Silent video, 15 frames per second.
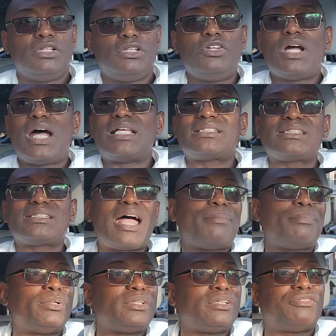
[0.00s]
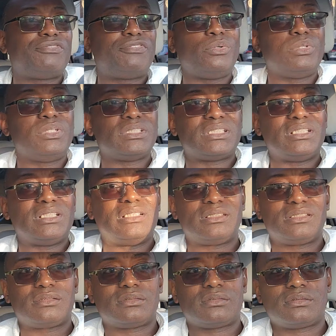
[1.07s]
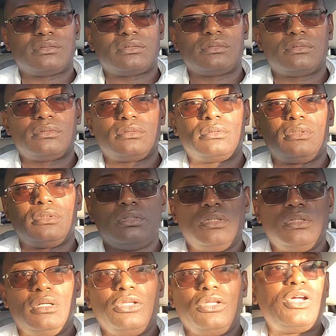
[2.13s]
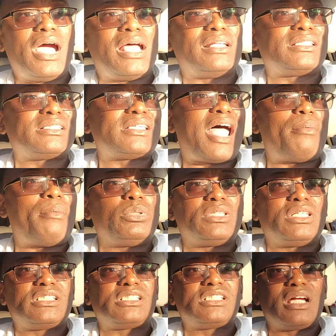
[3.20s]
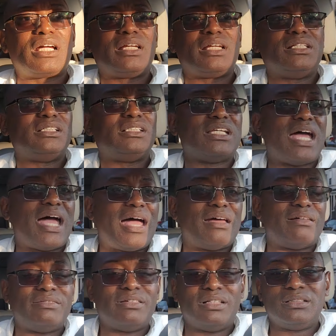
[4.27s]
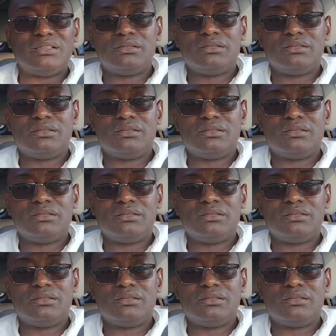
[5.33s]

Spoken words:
You got to stop with the foolishness. You got to stop with the shucking and jiving.